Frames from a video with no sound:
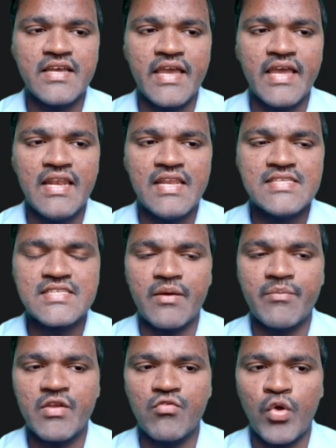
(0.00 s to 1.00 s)
L is
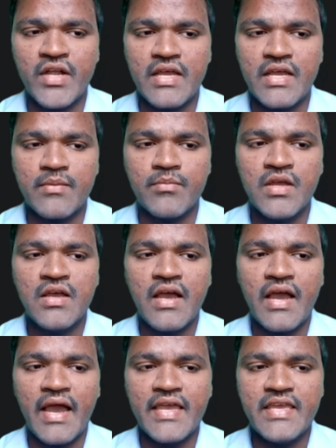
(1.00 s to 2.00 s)
coming 1 time,
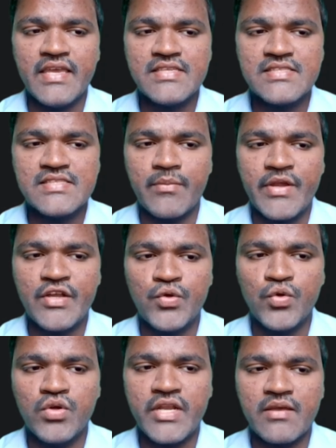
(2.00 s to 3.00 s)
I is coming
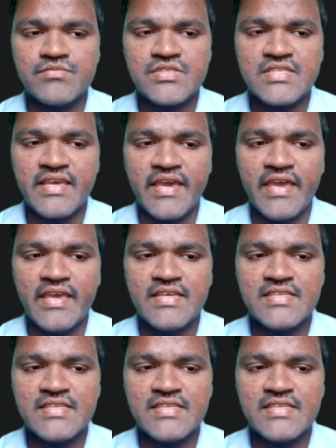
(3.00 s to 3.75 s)
2 times, K